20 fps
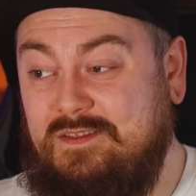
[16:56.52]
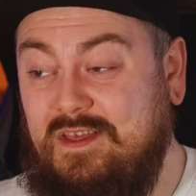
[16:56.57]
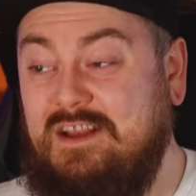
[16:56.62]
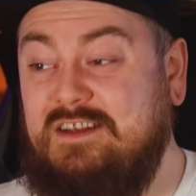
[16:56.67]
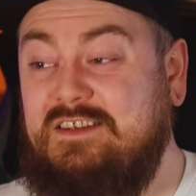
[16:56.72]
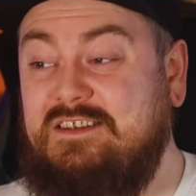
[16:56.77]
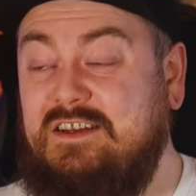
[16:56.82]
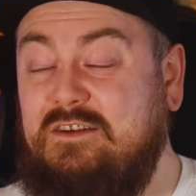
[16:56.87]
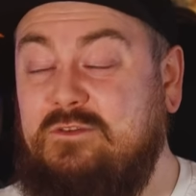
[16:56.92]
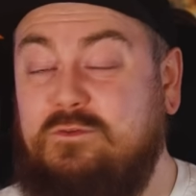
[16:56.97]

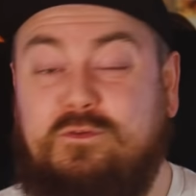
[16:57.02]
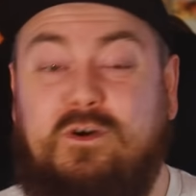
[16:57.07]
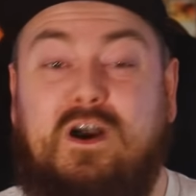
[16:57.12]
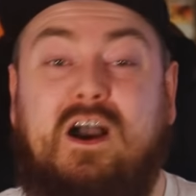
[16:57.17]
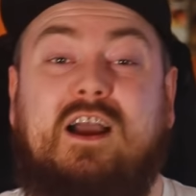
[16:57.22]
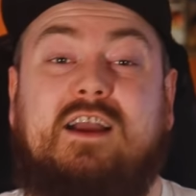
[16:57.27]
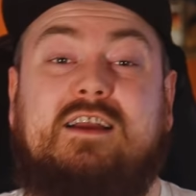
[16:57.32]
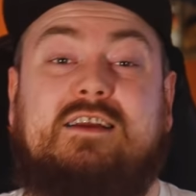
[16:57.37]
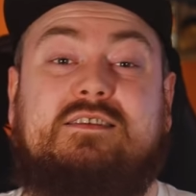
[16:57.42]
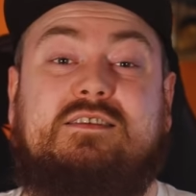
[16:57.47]
This, in
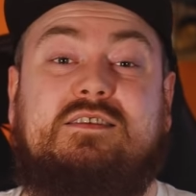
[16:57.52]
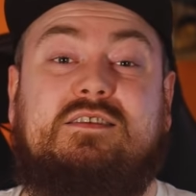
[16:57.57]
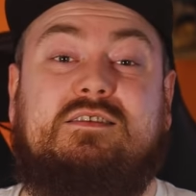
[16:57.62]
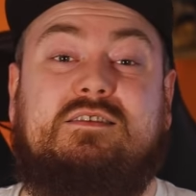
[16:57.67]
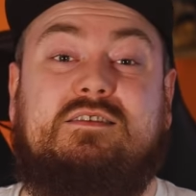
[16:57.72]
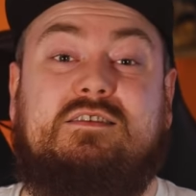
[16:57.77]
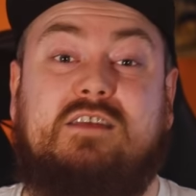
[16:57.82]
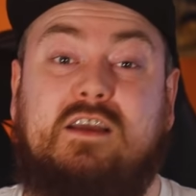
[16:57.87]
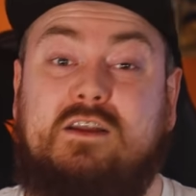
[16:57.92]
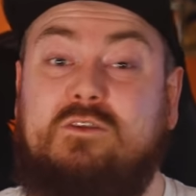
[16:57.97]
fact,
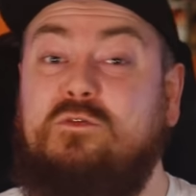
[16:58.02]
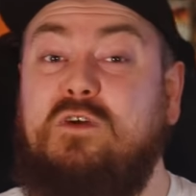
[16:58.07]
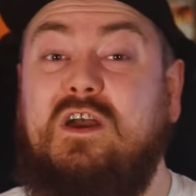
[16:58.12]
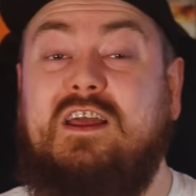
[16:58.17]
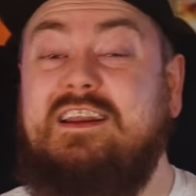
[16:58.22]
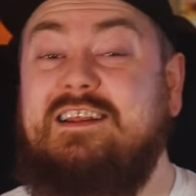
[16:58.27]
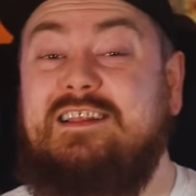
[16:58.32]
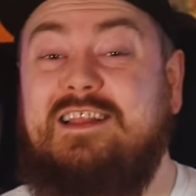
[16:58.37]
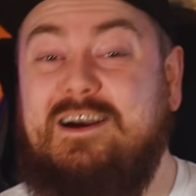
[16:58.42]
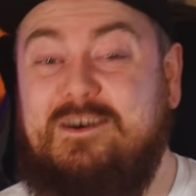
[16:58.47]
did
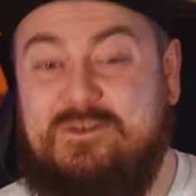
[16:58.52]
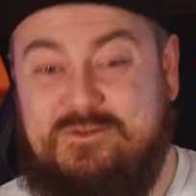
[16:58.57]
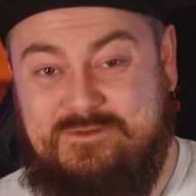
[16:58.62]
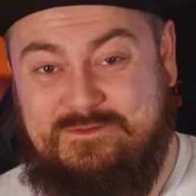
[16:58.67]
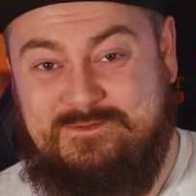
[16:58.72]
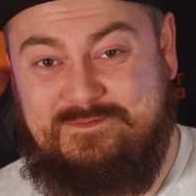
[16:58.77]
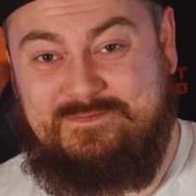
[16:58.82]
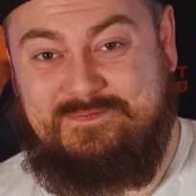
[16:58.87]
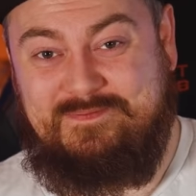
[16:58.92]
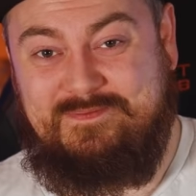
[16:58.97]
very
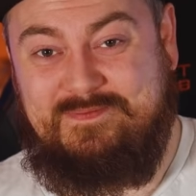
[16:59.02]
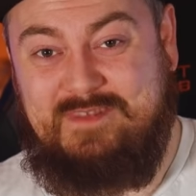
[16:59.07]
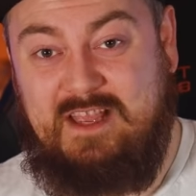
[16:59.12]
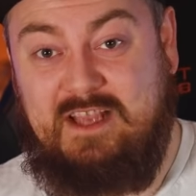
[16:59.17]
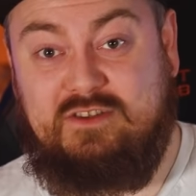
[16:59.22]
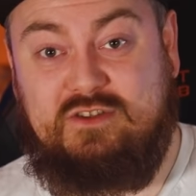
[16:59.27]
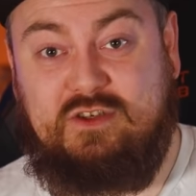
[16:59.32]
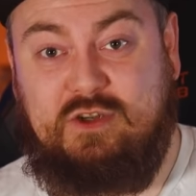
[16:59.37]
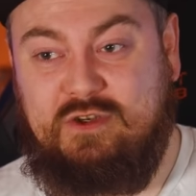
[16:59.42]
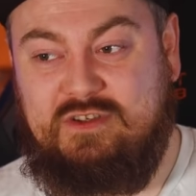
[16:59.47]
little,
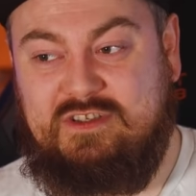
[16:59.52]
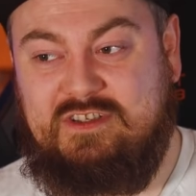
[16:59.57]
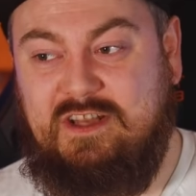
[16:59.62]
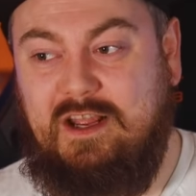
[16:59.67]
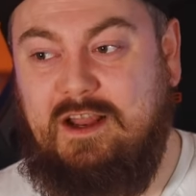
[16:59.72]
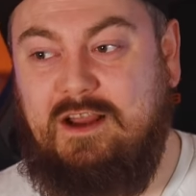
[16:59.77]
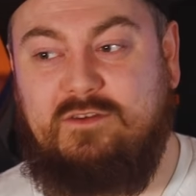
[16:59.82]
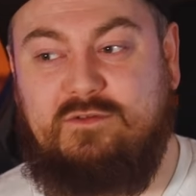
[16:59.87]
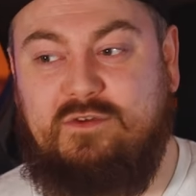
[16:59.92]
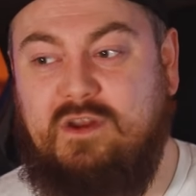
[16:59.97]
as
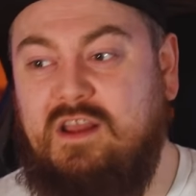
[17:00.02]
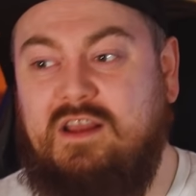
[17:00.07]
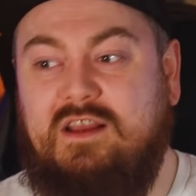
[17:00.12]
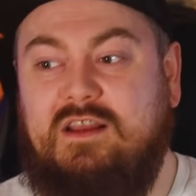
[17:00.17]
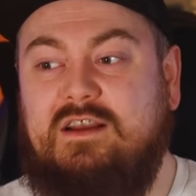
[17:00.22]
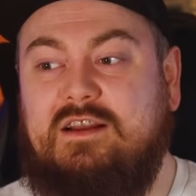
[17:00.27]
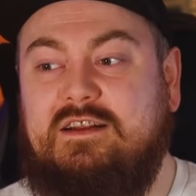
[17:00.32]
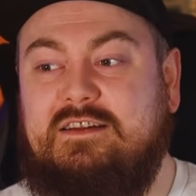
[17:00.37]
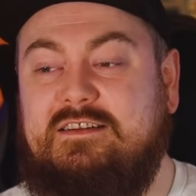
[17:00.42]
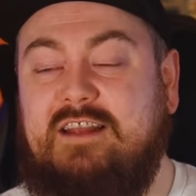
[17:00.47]
Gustave
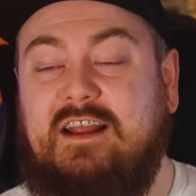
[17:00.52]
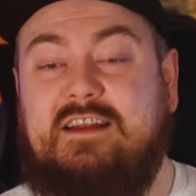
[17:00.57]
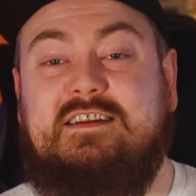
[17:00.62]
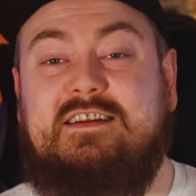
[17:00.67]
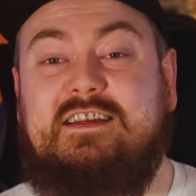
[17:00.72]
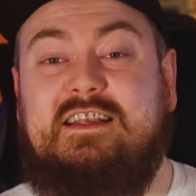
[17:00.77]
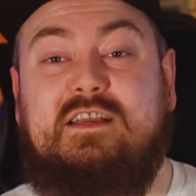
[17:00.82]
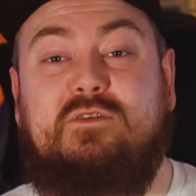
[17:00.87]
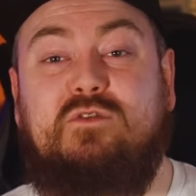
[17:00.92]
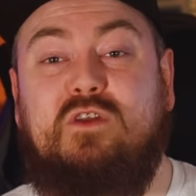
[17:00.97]

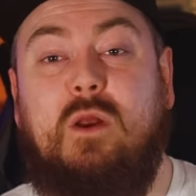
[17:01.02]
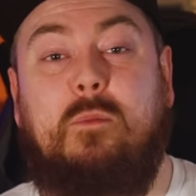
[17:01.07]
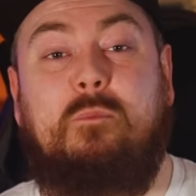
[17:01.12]
didn't even